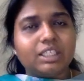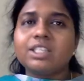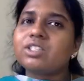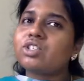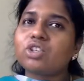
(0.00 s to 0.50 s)

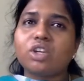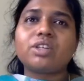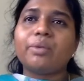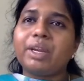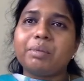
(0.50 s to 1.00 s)
This is also
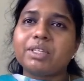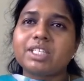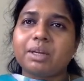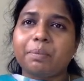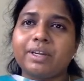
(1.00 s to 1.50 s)
very much
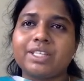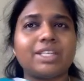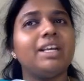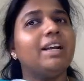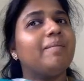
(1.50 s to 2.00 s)
surprising.
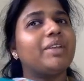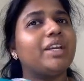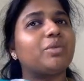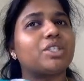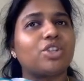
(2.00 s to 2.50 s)
It
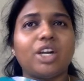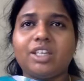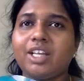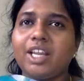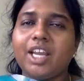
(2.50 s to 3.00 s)
was not
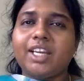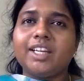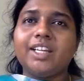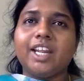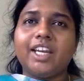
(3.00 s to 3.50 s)
created
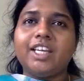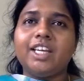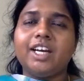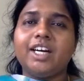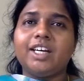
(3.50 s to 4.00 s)
in any
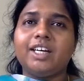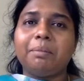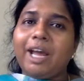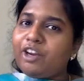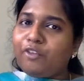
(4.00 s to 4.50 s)

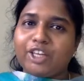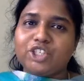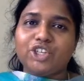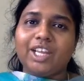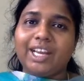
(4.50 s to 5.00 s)

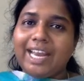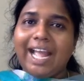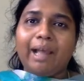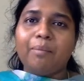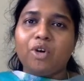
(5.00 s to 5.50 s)
manufacturing
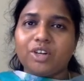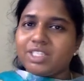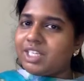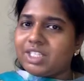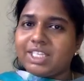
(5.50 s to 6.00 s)
lab or
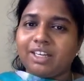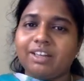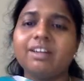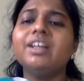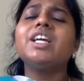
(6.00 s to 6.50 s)
research
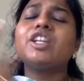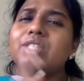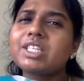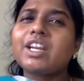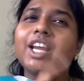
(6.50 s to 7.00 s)
center. It was
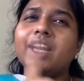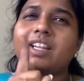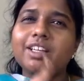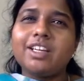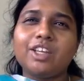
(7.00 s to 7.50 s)
created
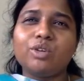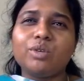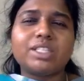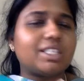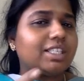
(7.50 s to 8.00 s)
in a
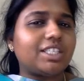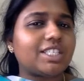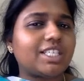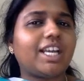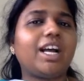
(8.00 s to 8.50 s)
university
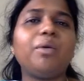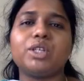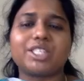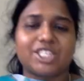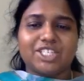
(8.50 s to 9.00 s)
just like
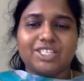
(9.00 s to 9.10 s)
ours.